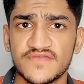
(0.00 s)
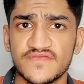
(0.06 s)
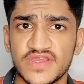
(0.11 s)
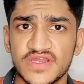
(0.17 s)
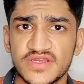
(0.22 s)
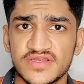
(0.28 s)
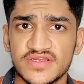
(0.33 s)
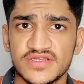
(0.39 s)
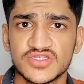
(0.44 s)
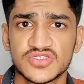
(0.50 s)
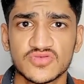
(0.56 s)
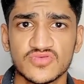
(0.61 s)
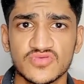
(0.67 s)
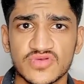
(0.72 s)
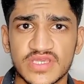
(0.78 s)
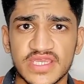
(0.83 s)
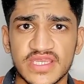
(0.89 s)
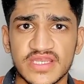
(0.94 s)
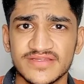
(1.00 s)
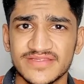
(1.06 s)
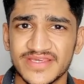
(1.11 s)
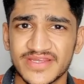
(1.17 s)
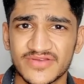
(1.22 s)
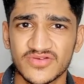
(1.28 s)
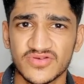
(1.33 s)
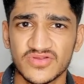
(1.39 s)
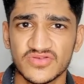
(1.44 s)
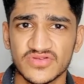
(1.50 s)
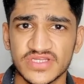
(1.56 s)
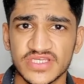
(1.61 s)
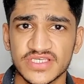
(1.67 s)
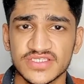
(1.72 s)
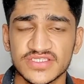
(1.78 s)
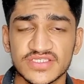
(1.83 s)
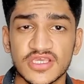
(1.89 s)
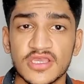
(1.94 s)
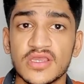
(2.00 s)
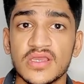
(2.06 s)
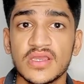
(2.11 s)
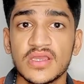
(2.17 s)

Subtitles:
invaders to locate their colonies.